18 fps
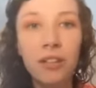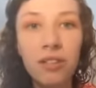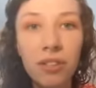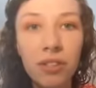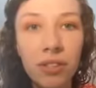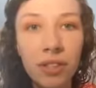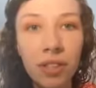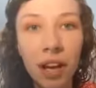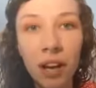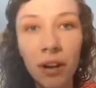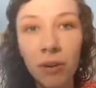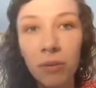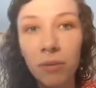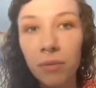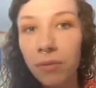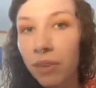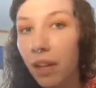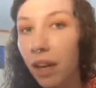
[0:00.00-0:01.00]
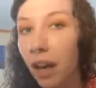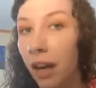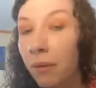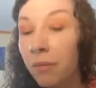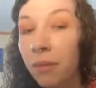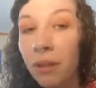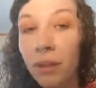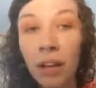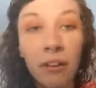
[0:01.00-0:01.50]
So,
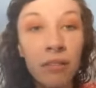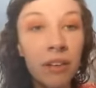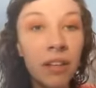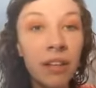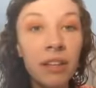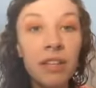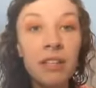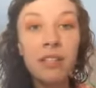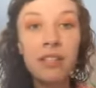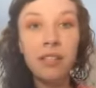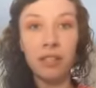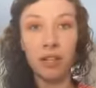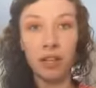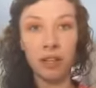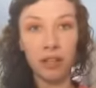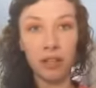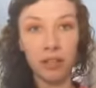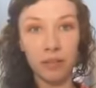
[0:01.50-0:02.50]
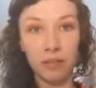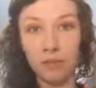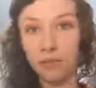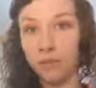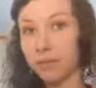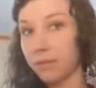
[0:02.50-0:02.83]
I'm loving this look.